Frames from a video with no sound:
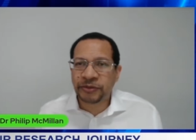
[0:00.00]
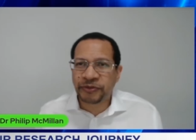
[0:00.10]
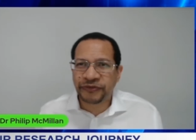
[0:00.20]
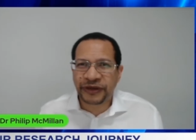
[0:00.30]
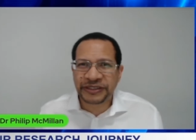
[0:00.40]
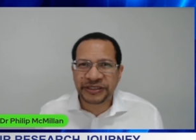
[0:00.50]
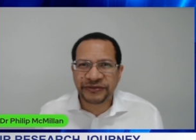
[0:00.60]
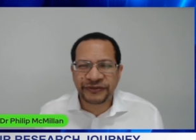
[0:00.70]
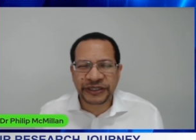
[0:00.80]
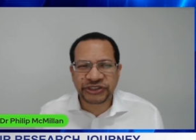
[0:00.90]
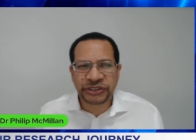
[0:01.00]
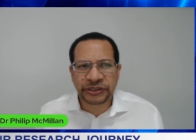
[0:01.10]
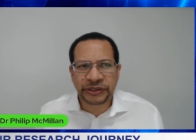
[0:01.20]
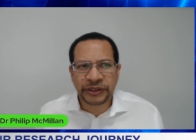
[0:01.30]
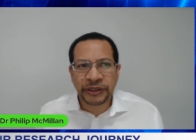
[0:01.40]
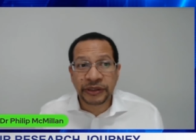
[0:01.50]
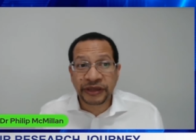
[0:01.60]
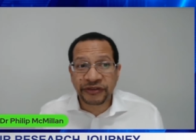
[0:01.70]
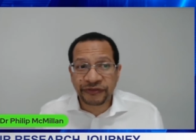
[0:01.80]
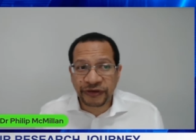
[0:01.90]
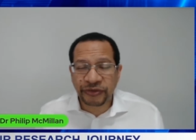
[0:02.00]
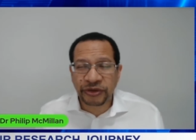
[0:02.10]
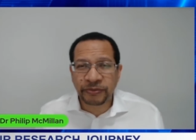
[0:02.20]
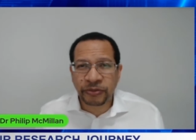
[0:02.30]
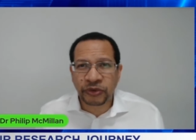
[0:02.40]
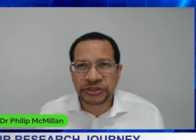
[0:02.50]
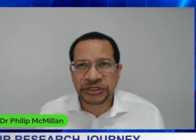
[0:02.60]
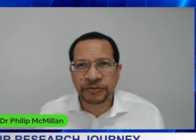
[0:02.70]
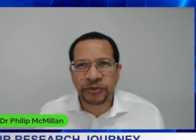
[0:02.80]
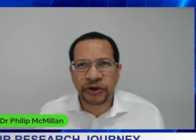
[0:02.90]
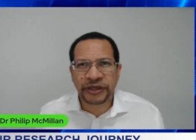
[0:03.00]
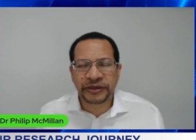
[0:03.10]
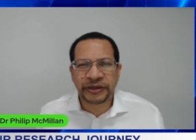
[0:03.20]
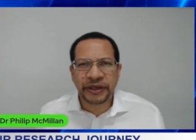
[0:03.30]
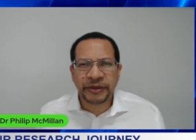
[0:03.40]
to prevent infection. That's a very important point,